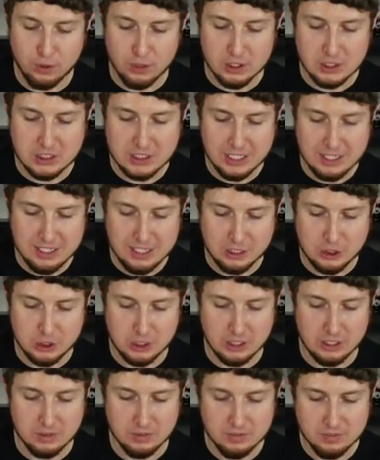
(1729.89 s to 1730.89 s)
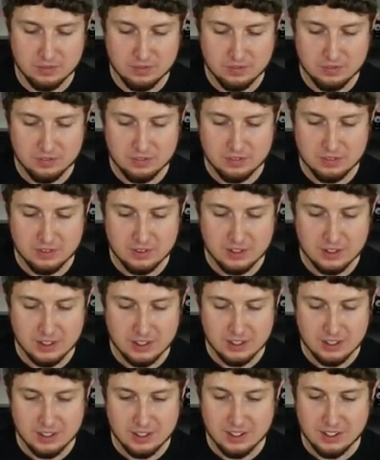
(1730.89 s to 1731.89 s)
First Edition.
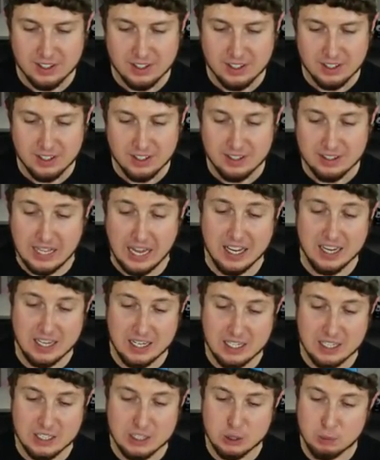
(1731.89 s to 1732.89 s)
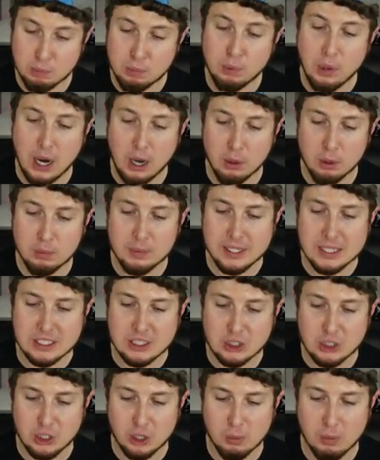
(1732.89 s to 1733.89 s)
That is probably
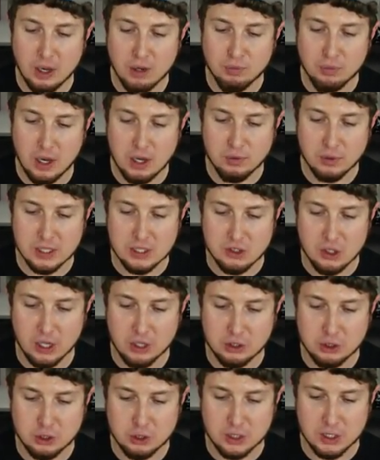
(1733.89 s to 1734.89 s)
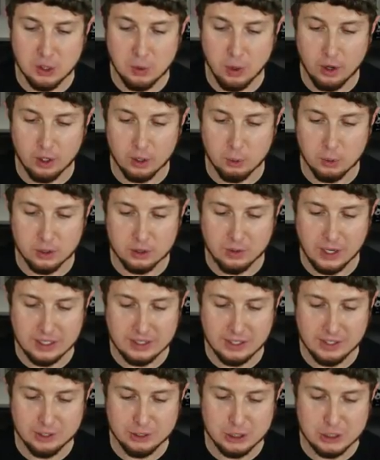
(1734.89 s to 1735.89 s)
still my favorite Dugtrio artwork
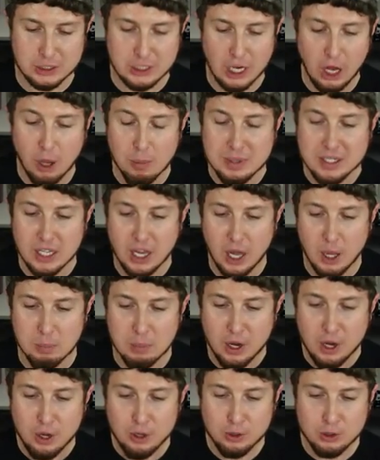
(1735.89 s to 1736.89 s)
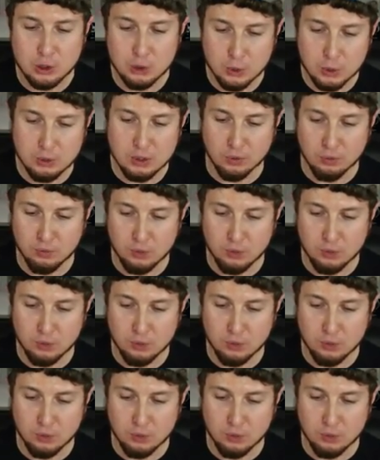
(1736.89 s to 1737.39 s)
right there. Just coming up through the